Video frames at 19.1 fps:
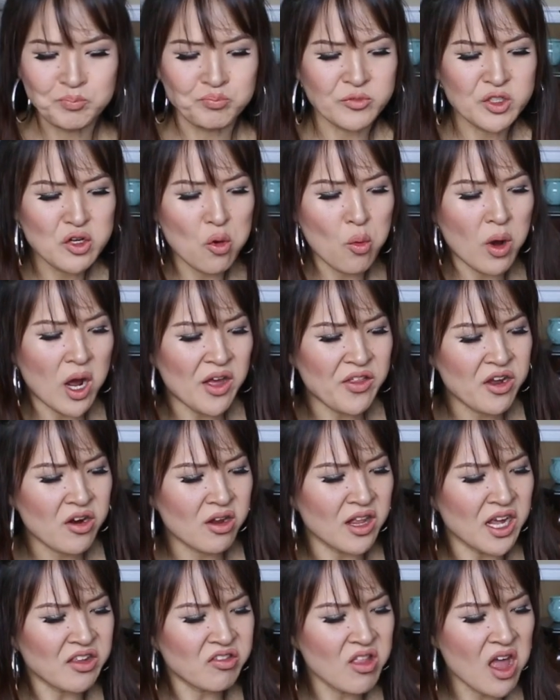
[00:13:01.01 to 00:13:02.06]
You know why they're
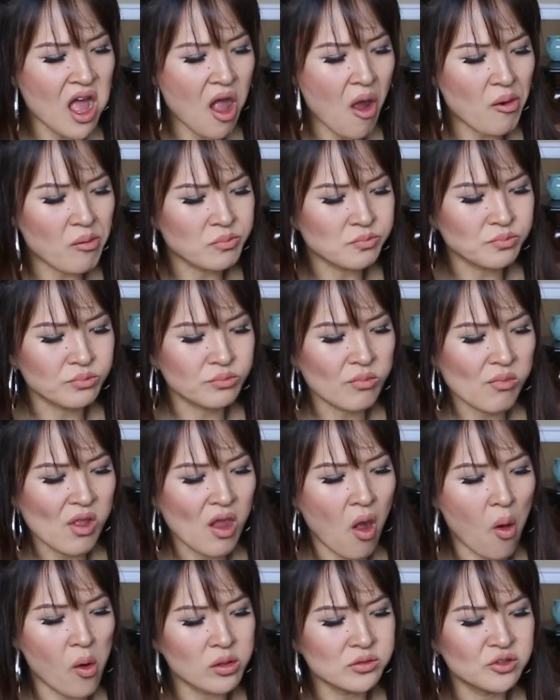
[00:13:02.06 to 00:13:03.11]
like that?
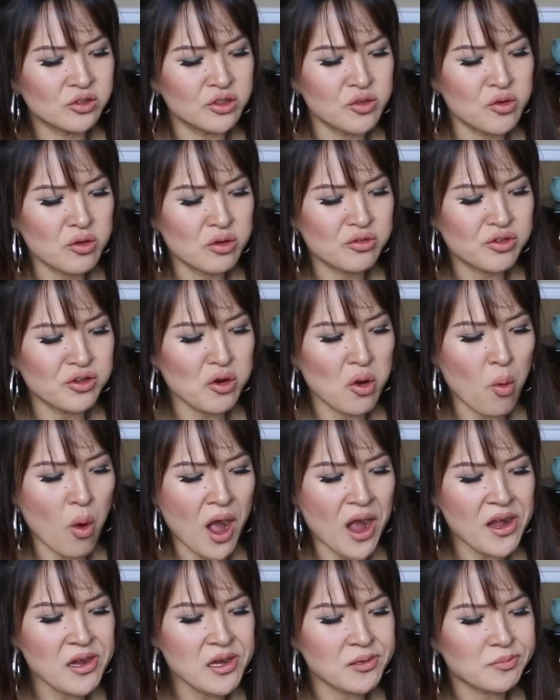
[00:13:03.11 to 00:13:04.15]
Do you know
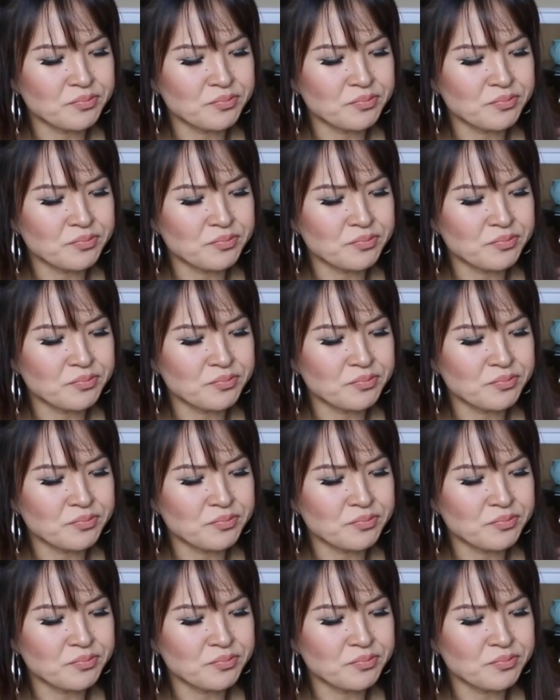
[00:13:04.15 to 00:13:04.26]
why?